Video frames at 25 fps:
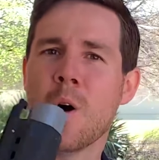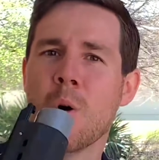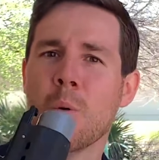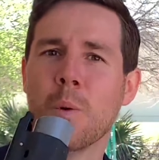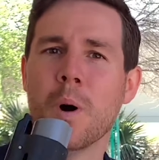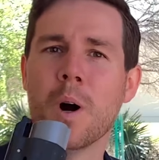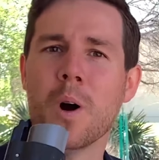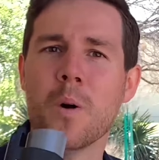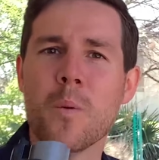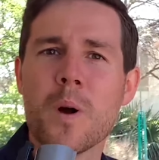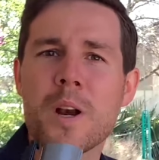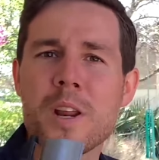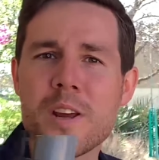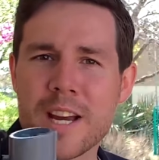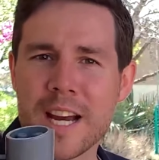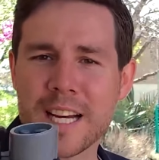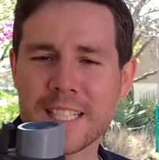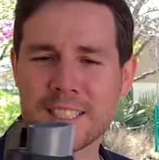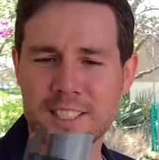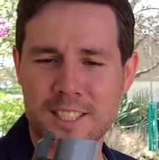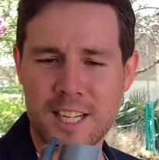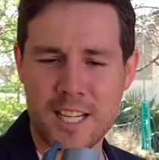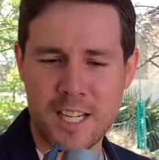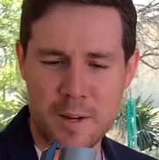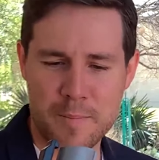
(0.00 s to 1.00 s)
Well, what do you
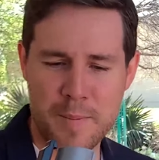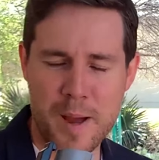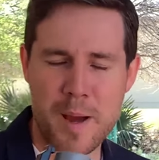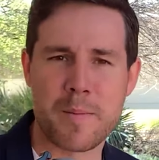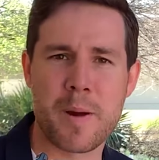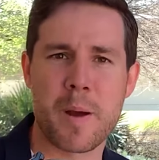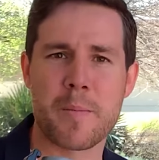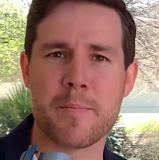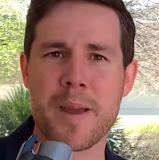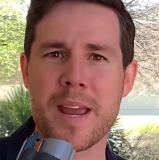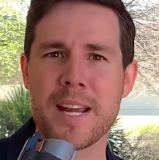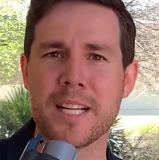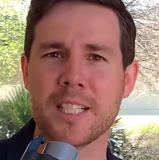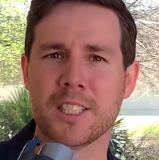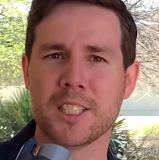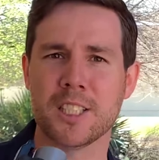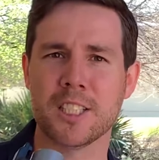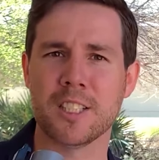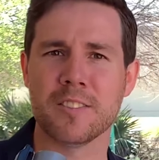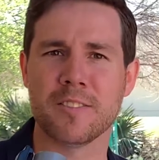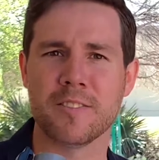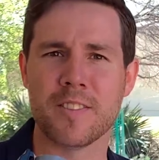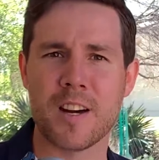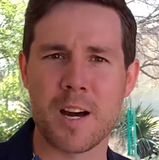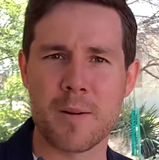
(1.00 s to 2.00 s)
guys think about my
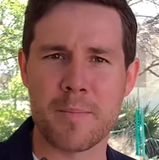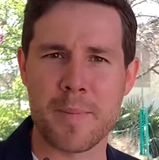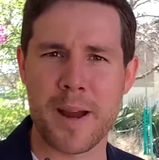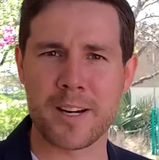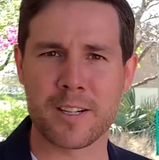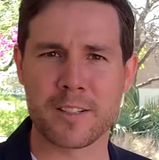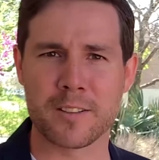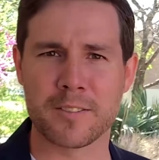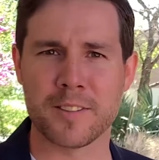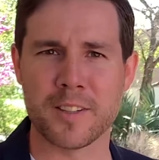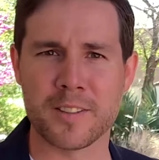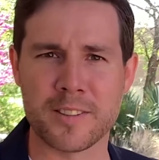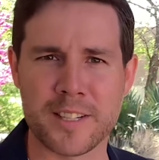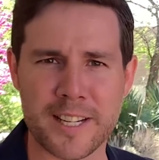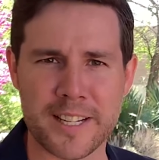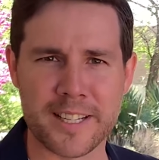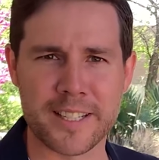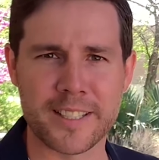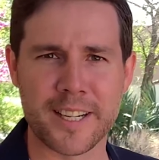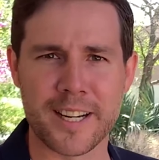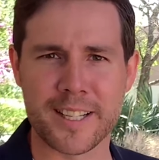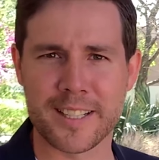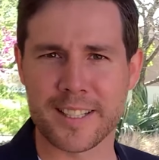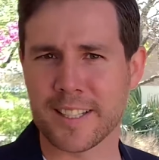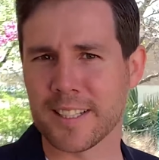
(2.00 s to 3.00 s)
makeshift microphone
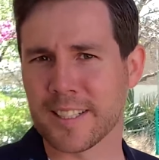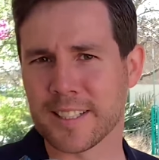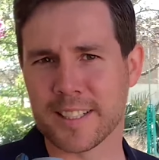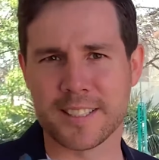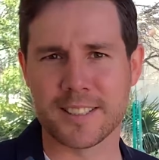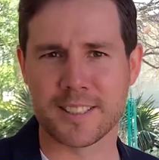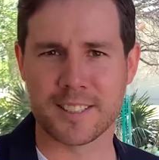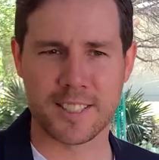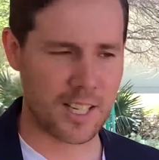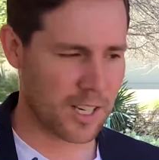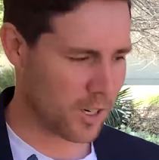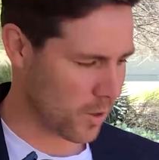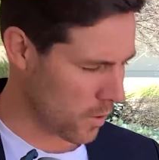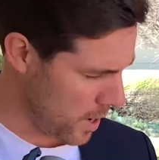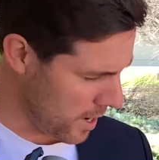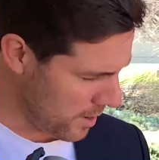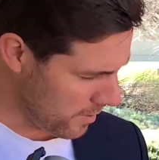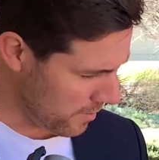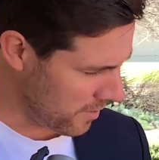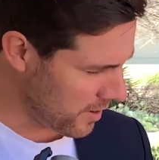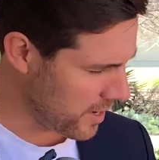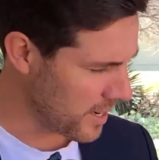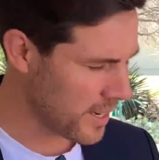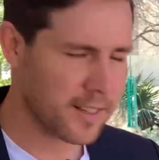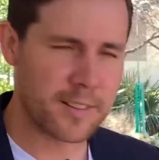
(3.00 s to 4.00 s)
here? I think it's quite
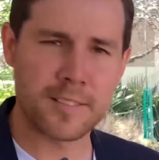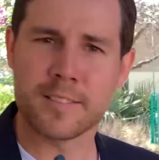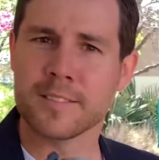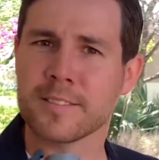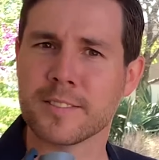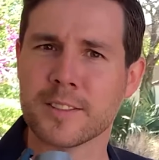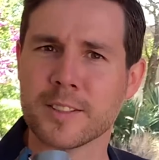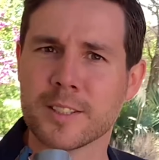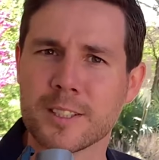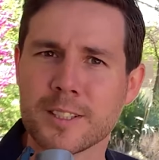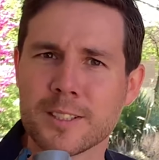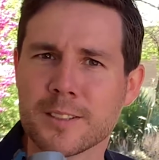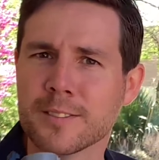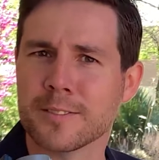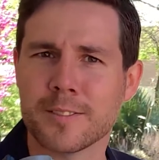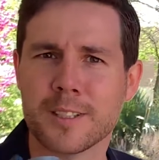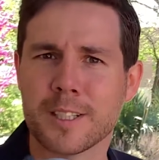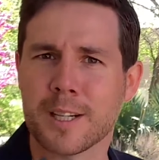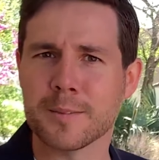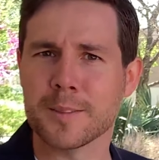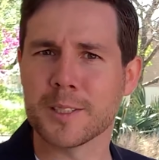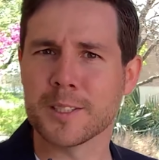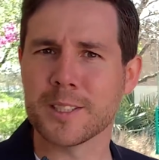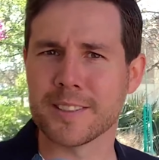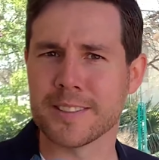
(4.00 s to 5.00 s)
fitting for what
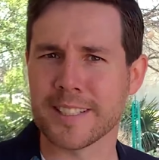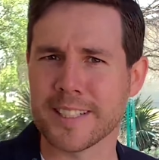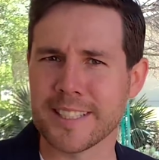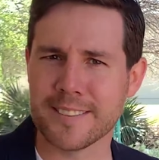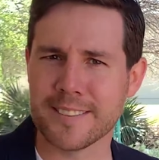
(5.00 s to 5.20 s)
I'm doing,